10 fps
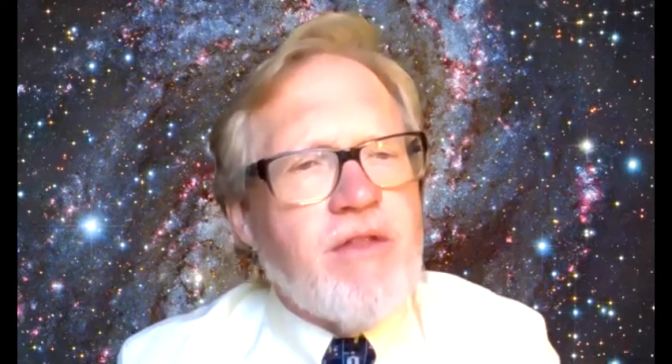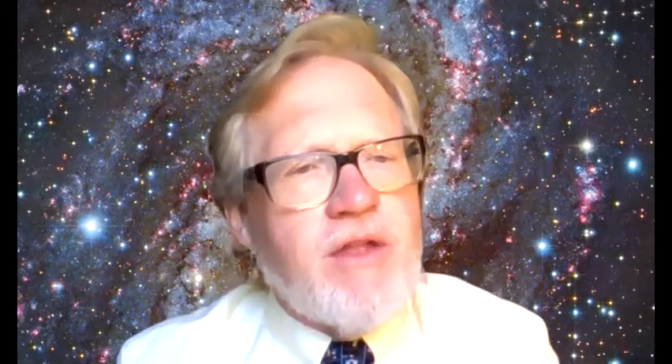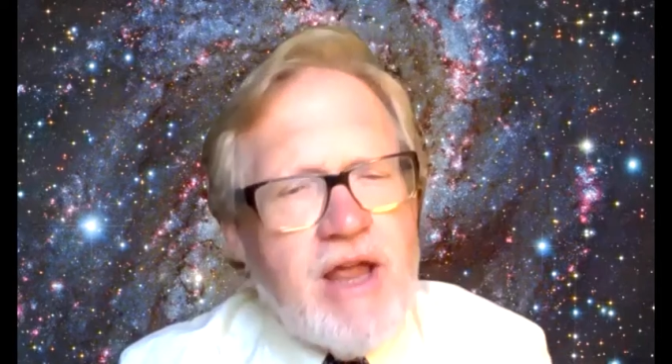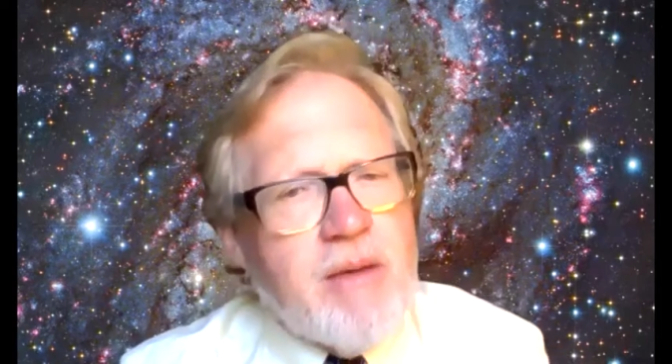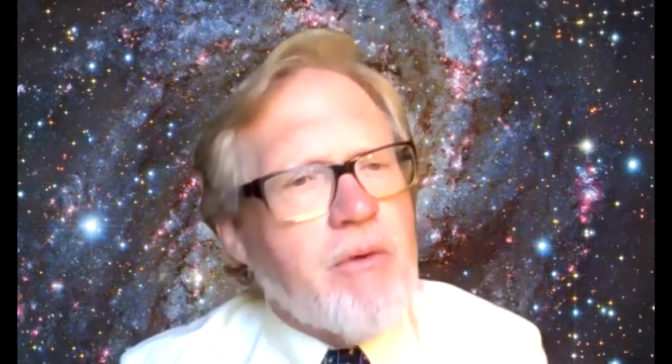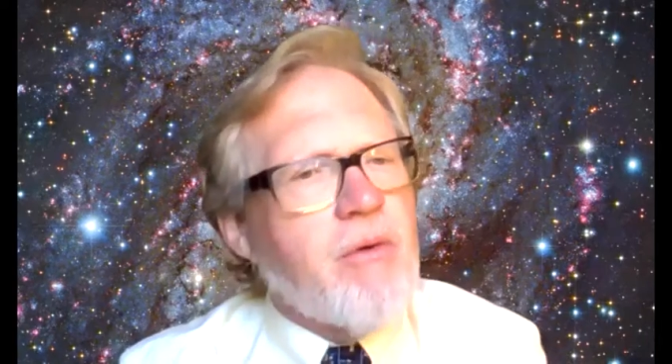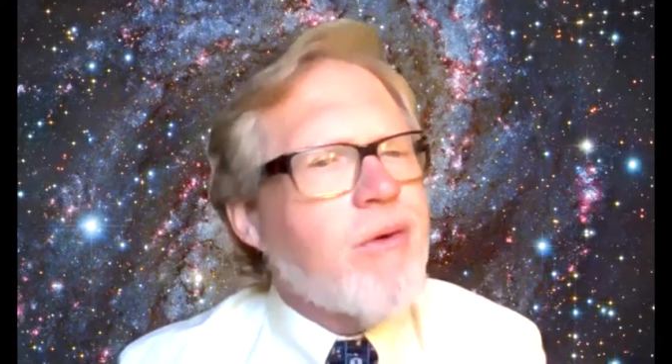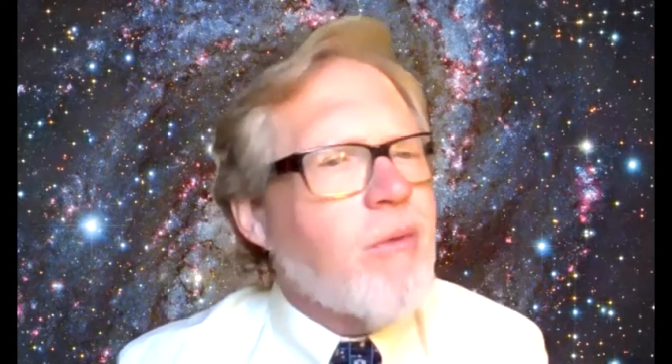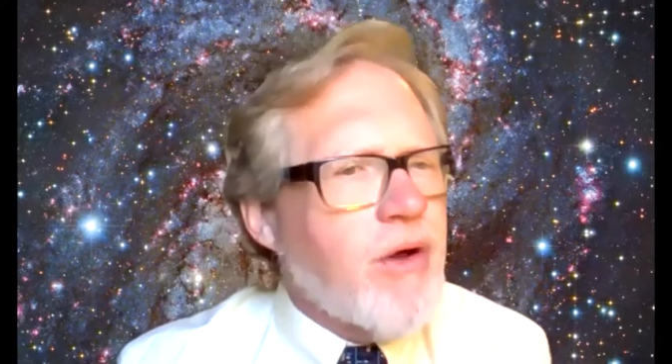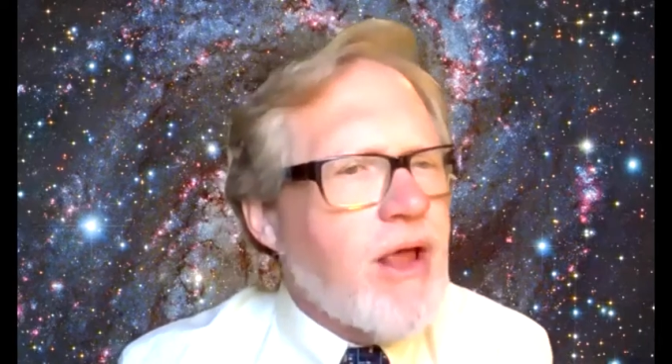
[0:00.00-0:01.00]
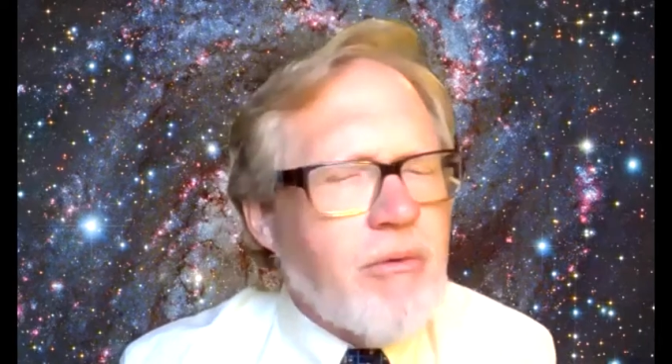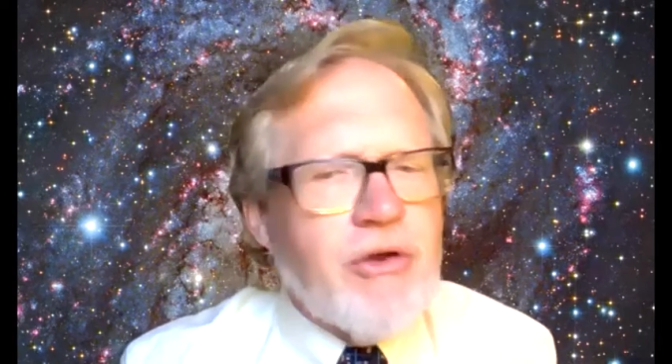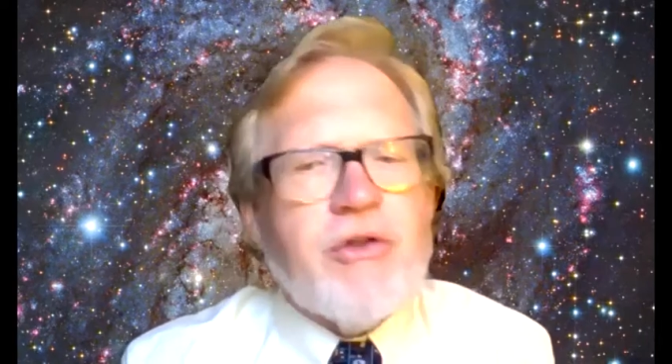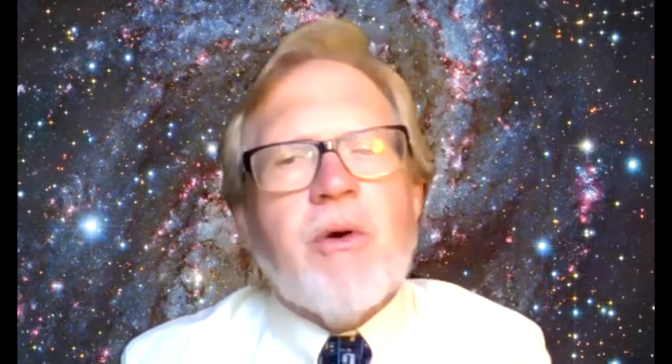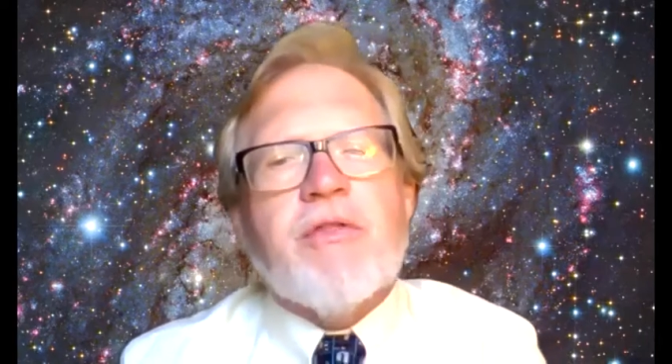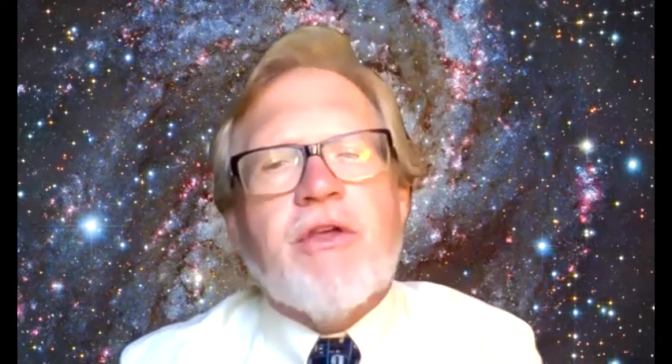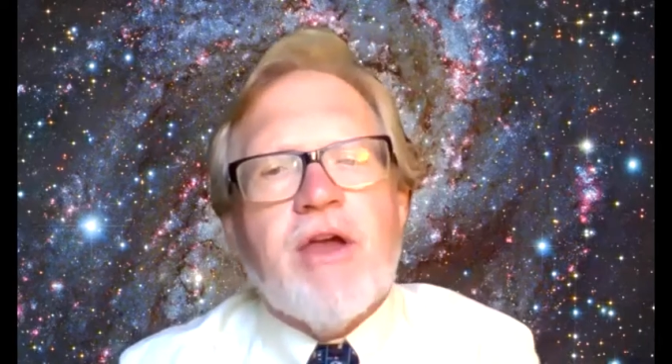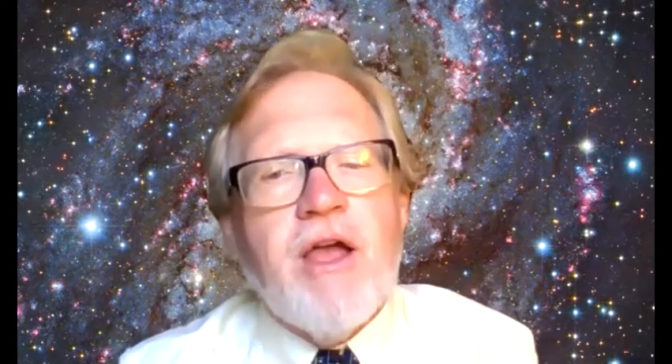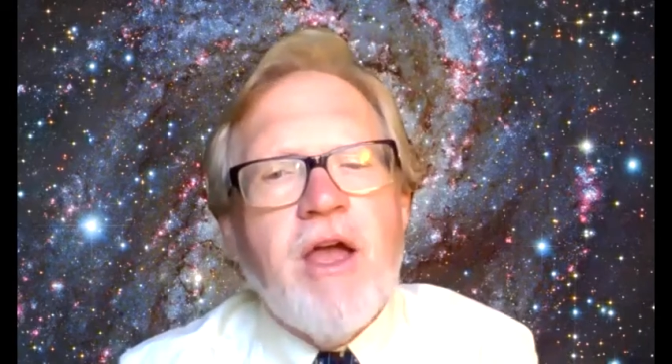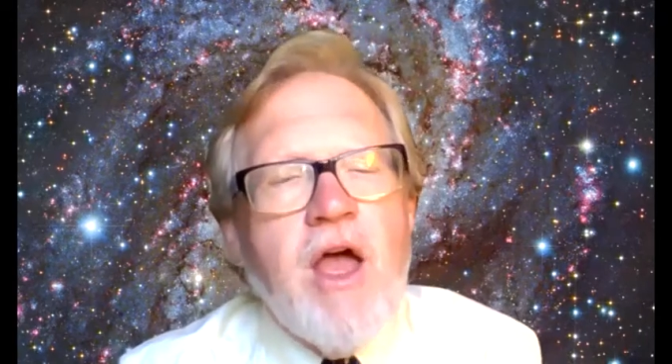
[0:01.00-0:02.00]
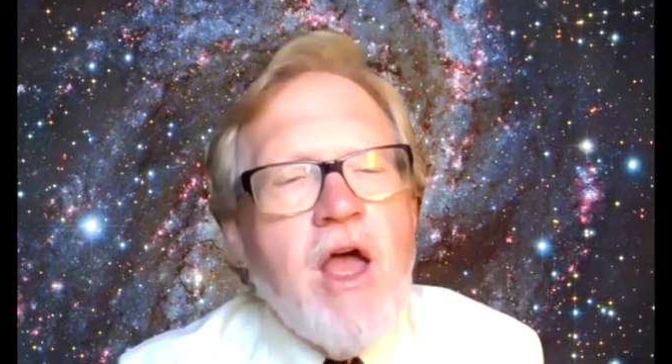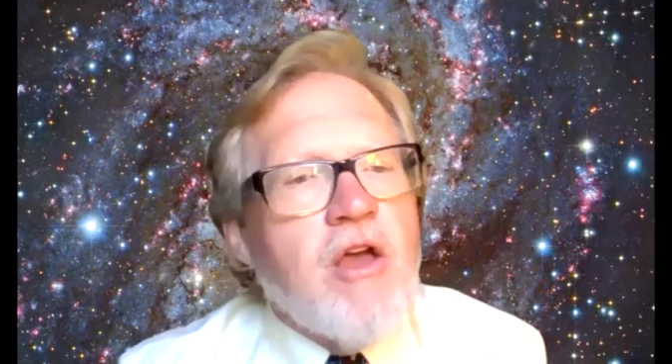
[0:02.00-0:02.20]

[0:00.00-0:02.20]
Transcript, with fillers: And then April we weren't able to do our thing.